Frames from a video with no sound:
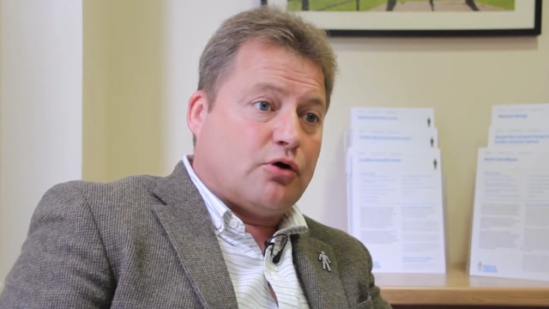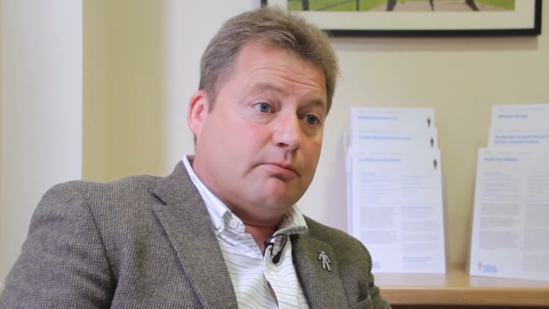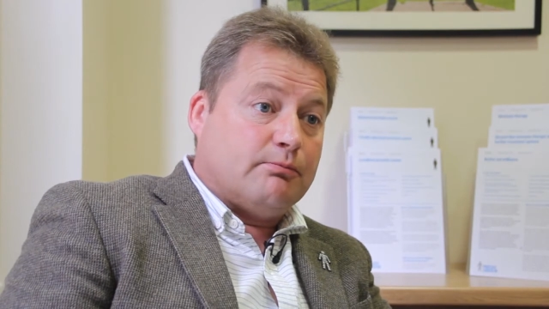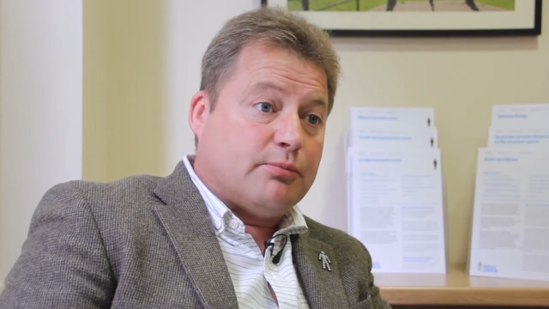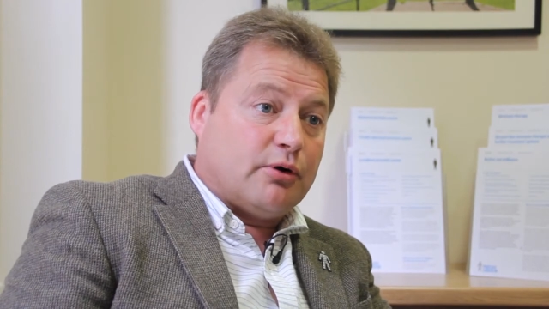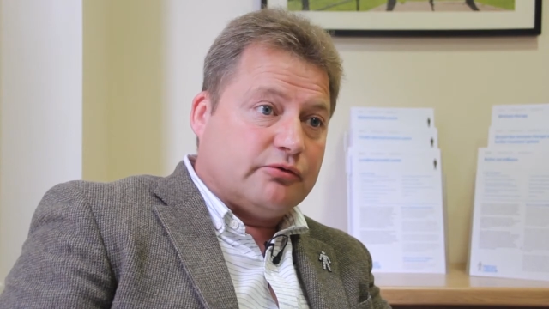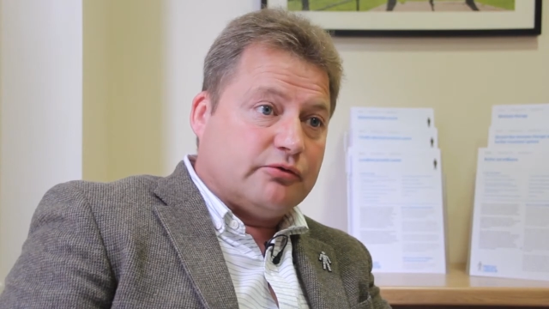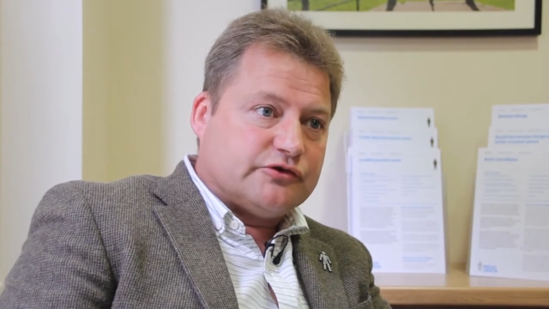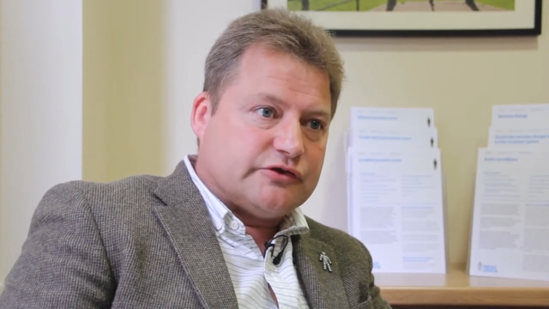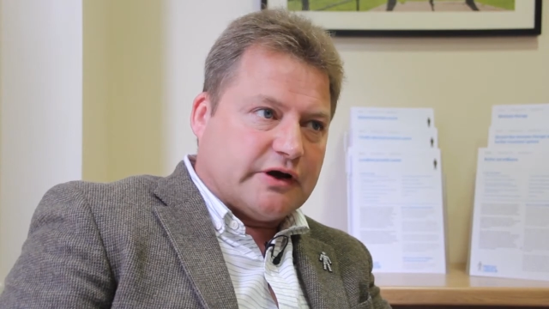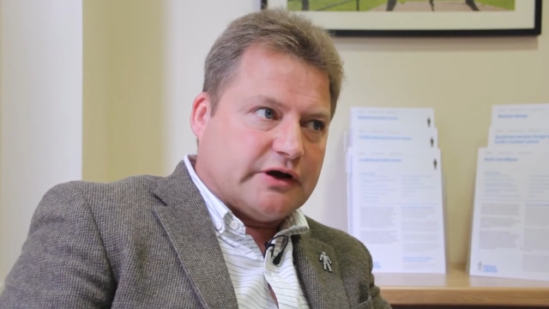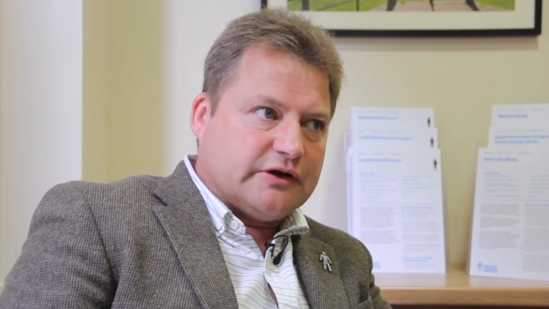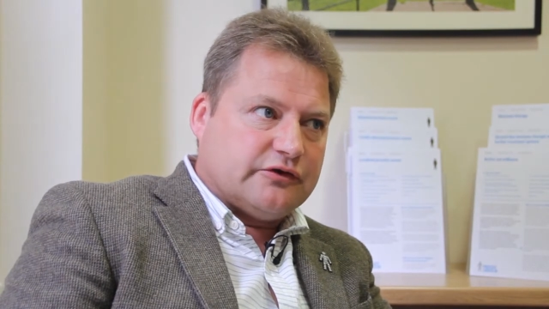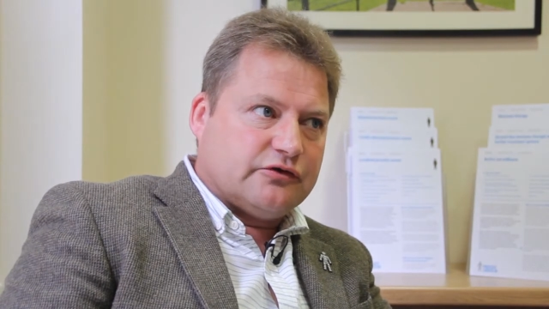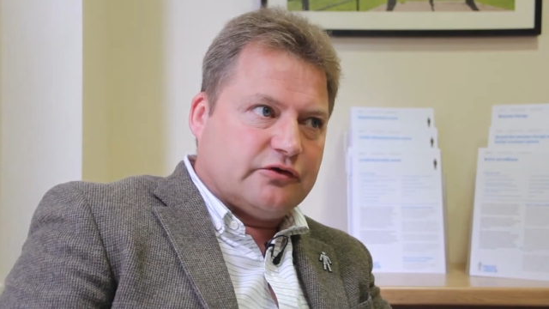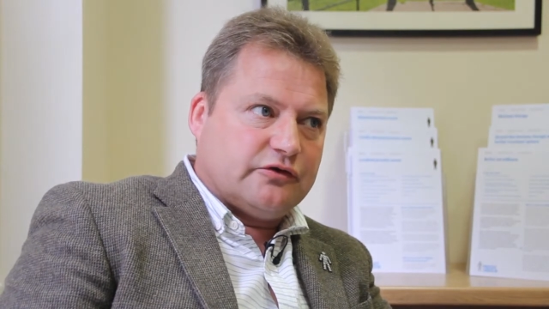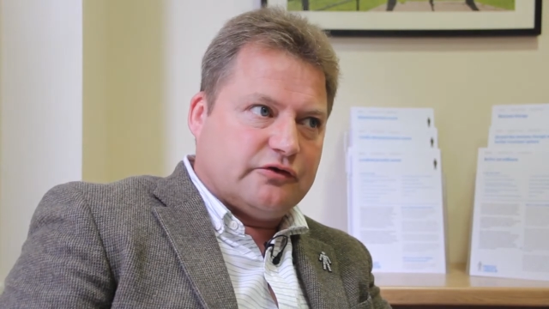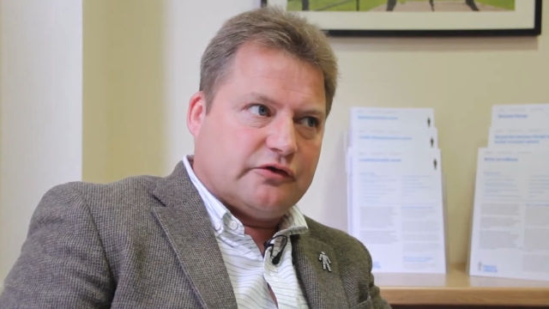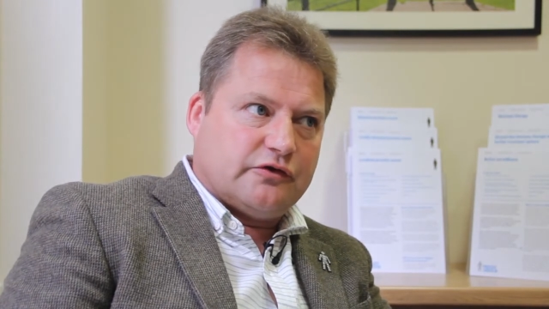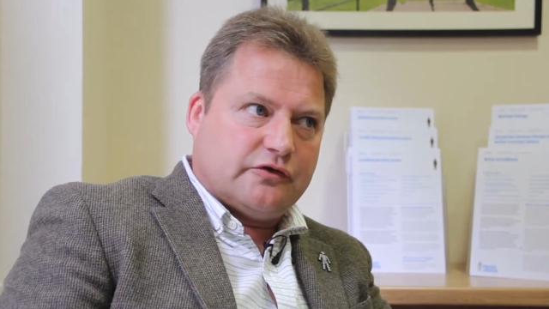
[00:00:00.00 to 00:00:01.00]
on both sides,
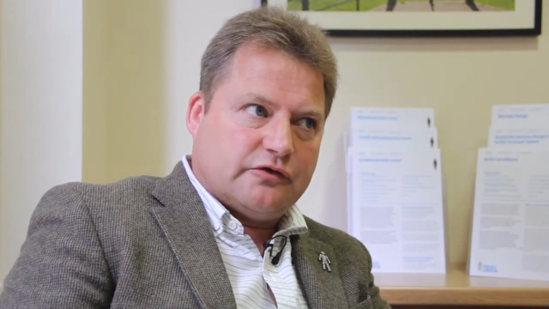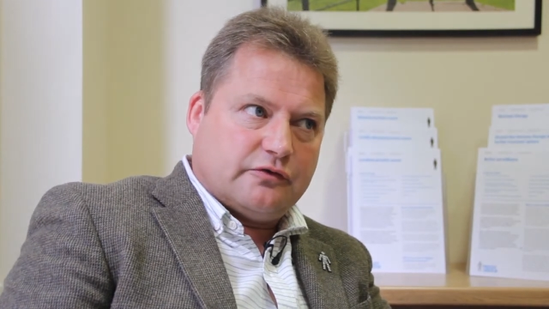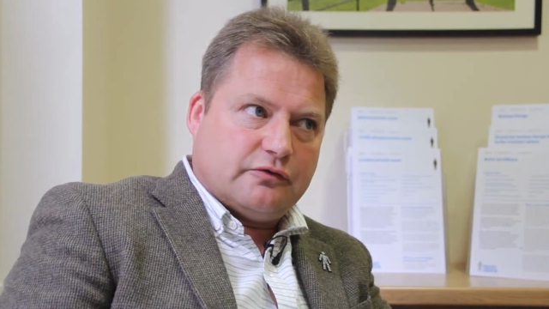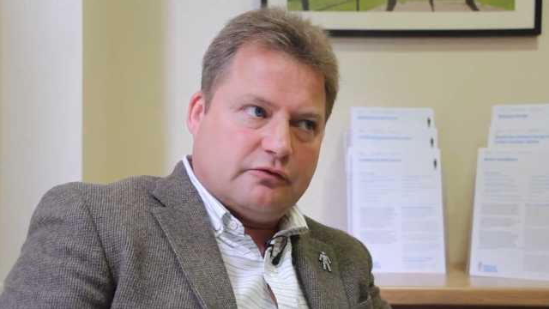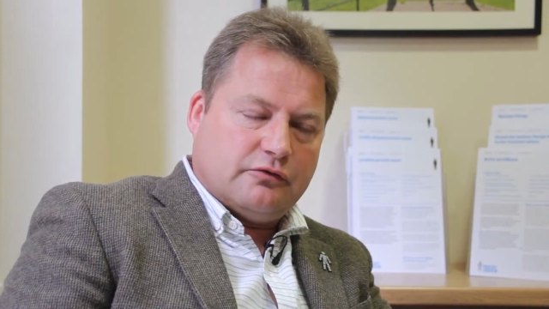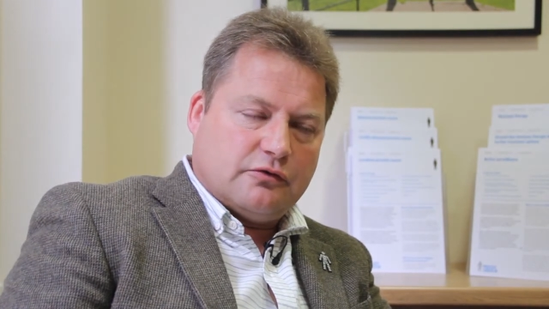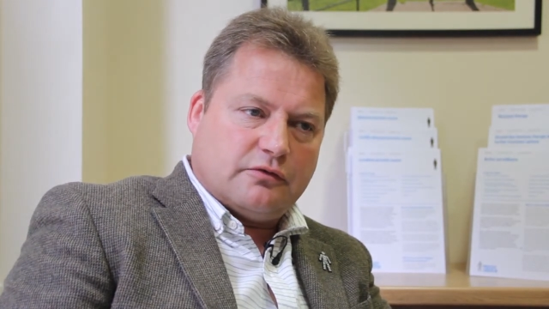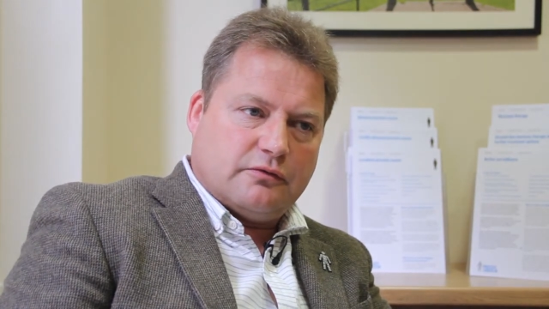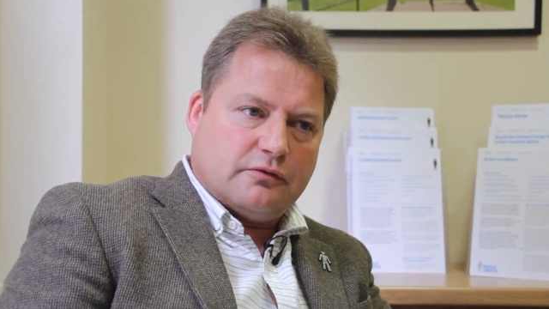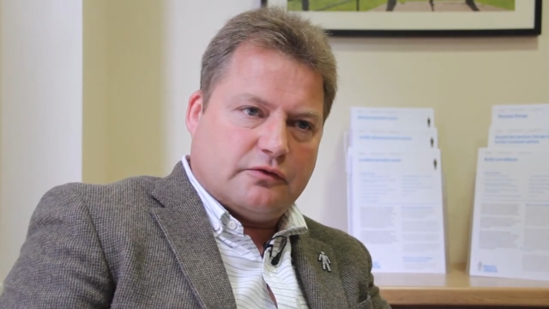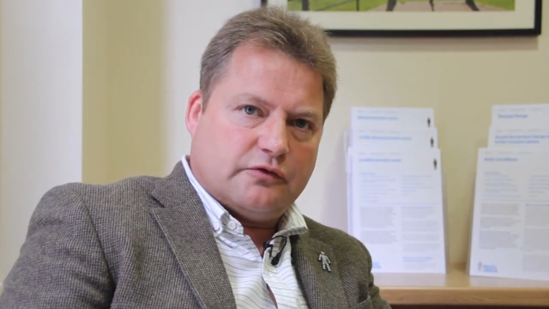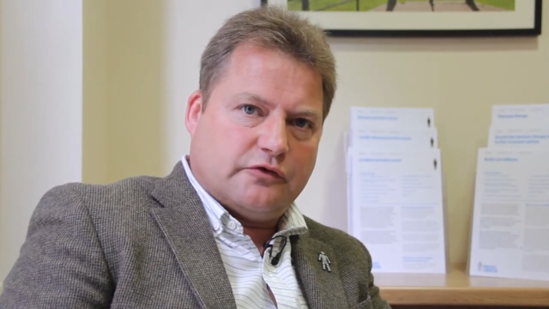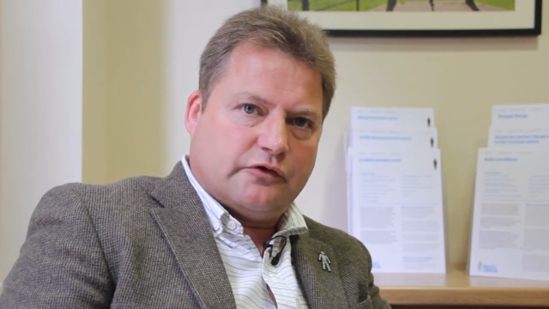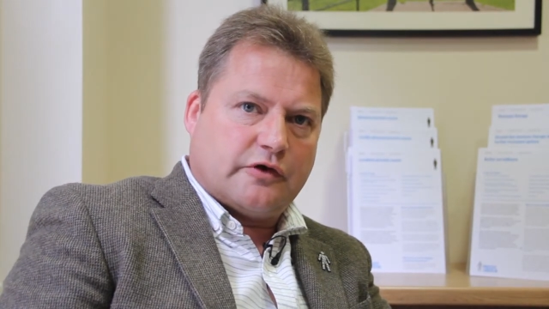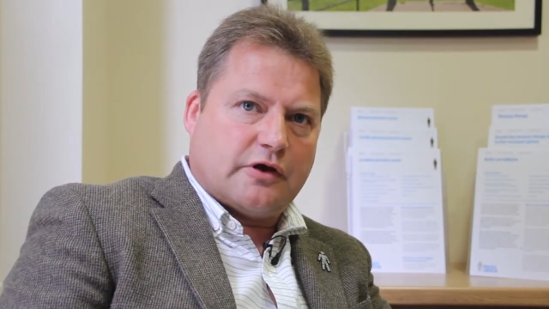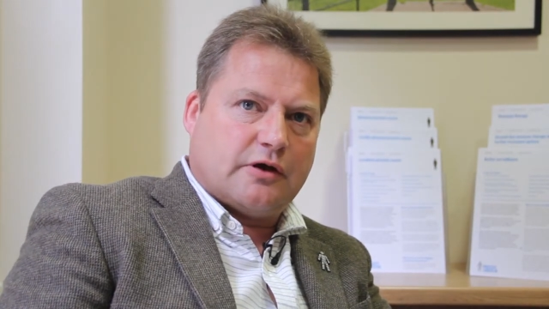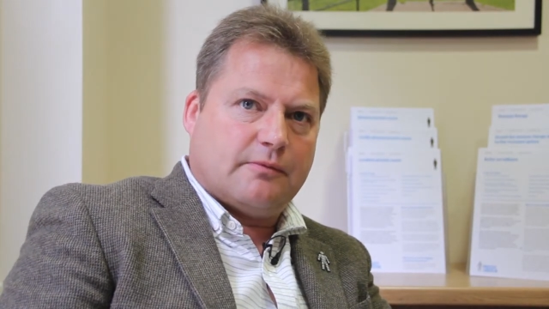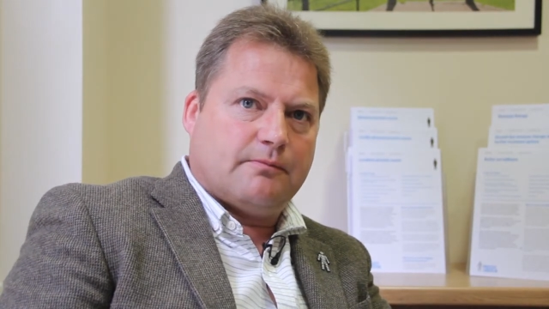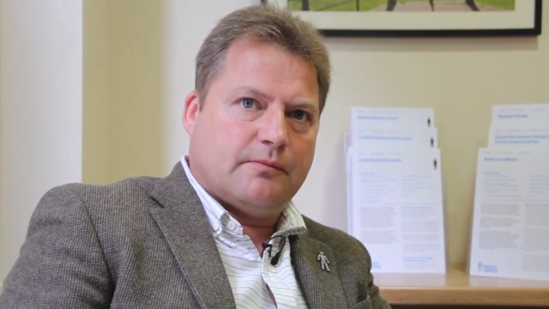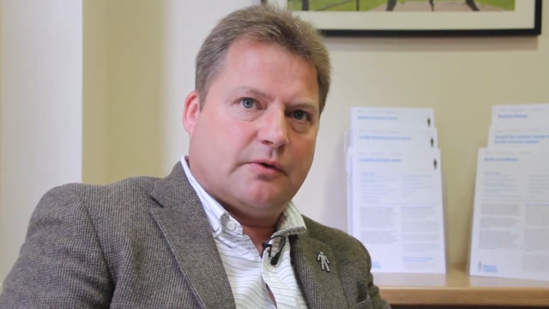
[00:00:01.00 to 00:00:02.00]
because it's not
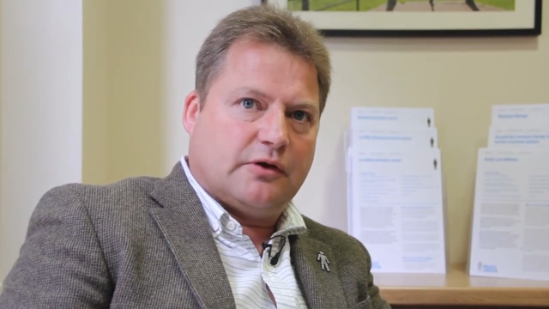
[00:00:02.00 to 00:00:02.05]
um,